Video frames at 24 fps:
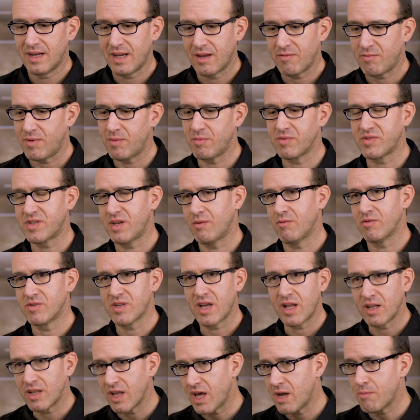People say, well, is
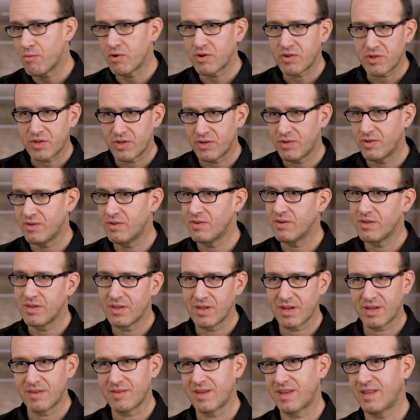that labor too?
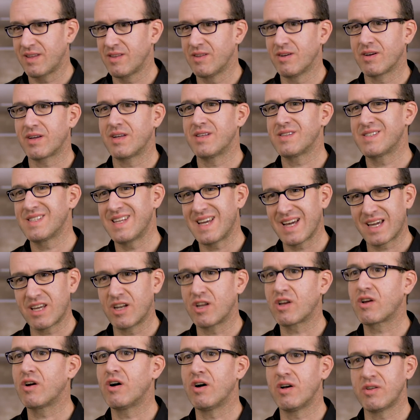Look, it's not
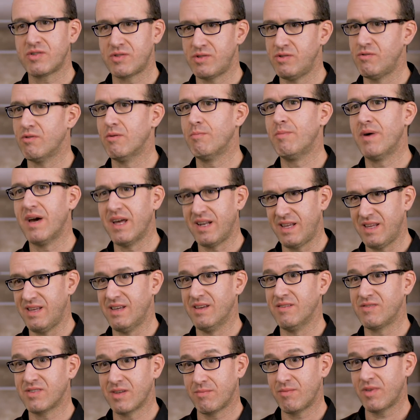going to cost you a penny.
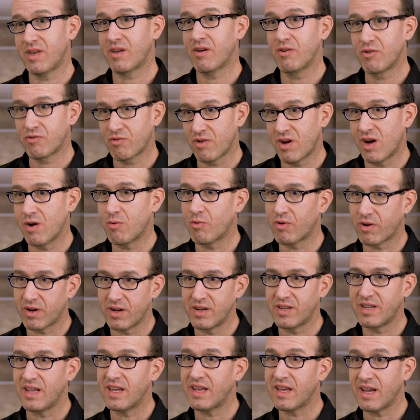If something goes wrong, we're
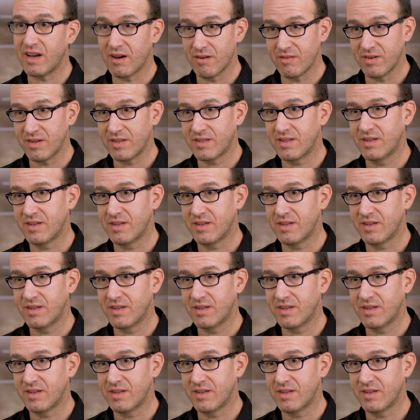going to take care of it.